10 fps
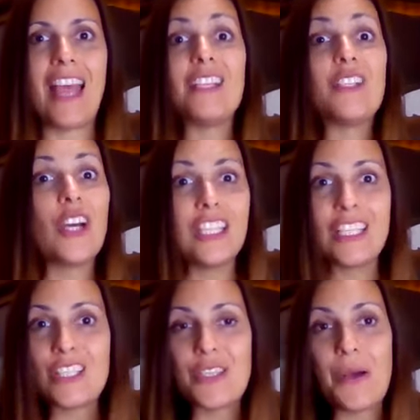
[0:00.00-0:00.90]
And I enjoyed
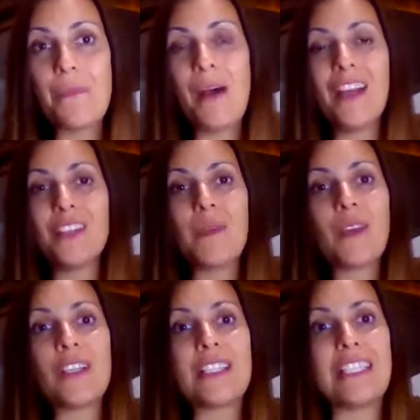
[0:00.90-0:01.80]
it so much,
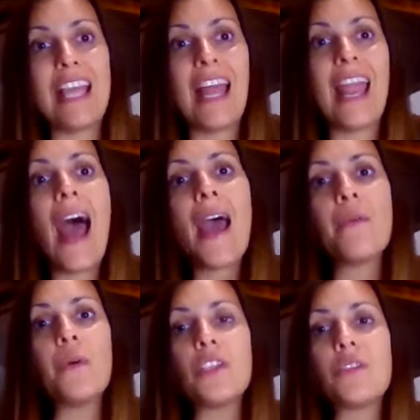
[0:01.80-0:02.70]
because then
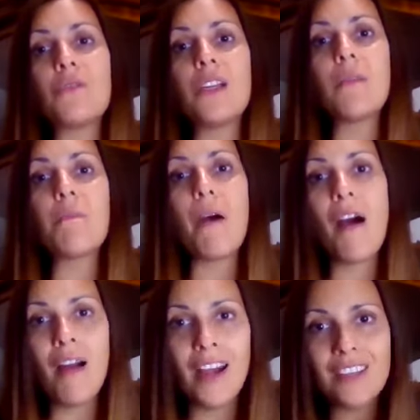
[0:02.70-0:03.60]
I was really
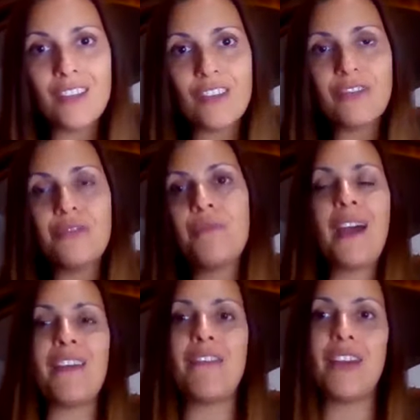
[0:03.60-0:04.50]
part of
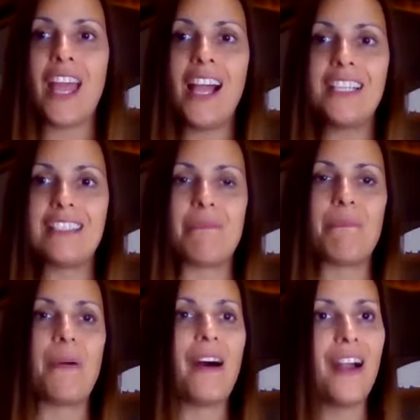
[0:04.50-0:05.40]
my
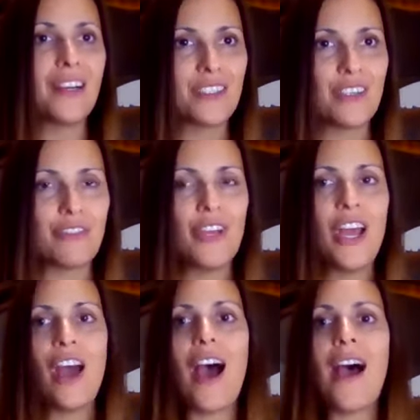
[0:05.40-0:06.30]
reality, part of
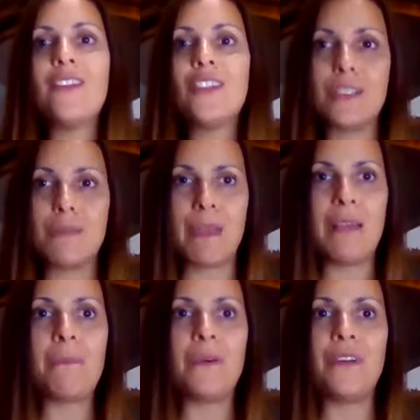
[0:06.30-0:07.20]
other
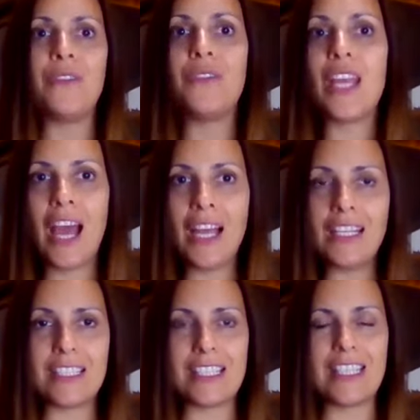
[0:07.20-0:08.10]
people's
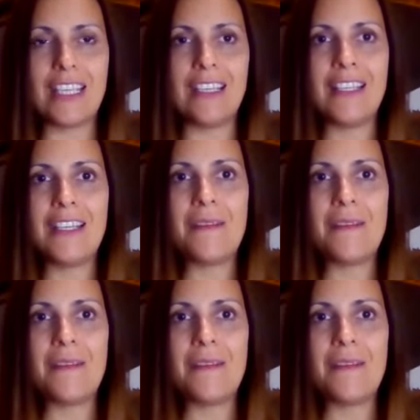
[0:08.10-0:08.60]
reality.